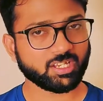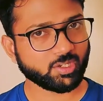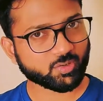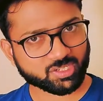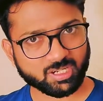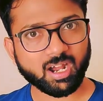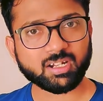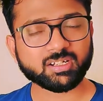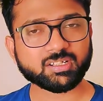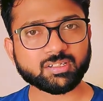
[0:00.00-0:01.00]
You
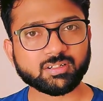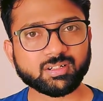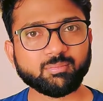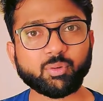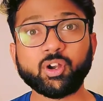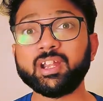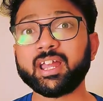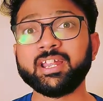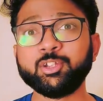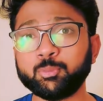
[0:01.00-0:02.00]
start at a certain point
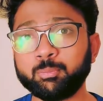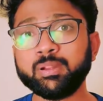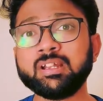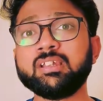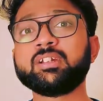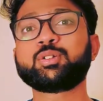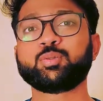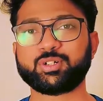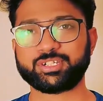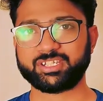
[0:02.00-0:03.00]
and you build
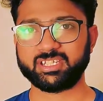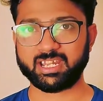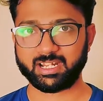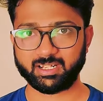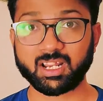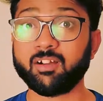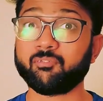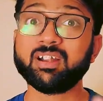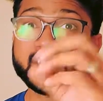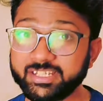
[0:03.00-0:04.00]
towards the end.
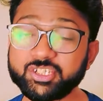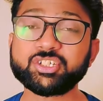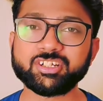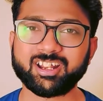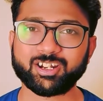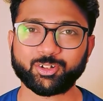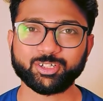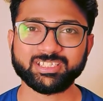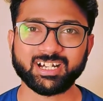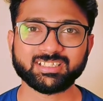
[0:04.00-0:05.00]
While digital art,
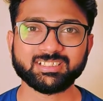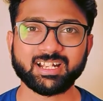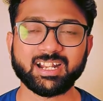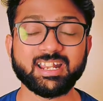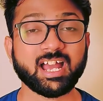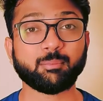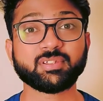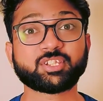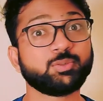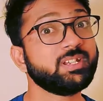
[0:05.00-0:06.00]
on the other hand,
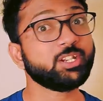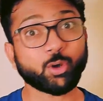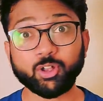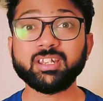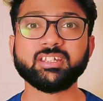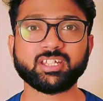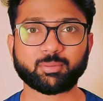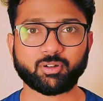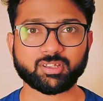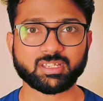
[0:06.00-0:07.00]
happens to be a non-linear
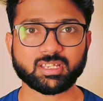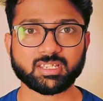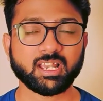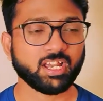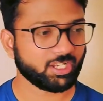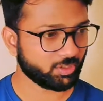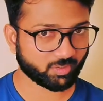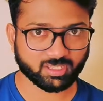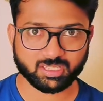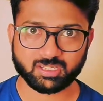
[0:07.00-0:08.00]
process. You
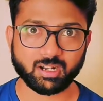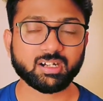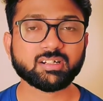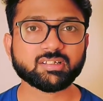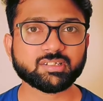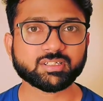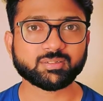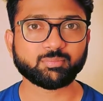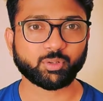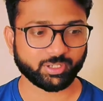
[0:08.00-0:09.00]
can start at a
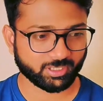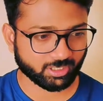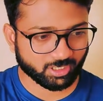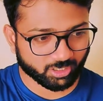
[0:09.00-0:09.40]
certain point,